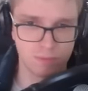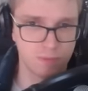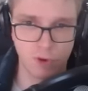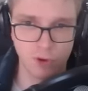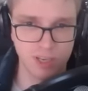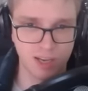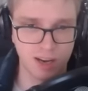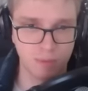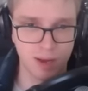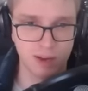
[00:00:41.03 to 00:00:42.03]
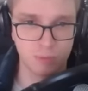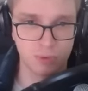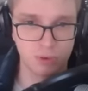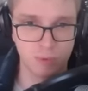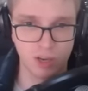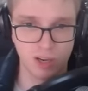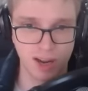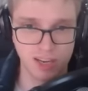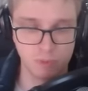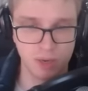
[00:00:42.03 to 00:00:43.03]
Folks, I Calm Mind up. What are you going to
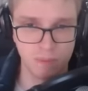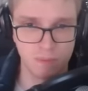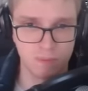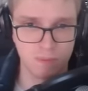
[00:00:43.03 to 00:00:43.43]
Ice Beam?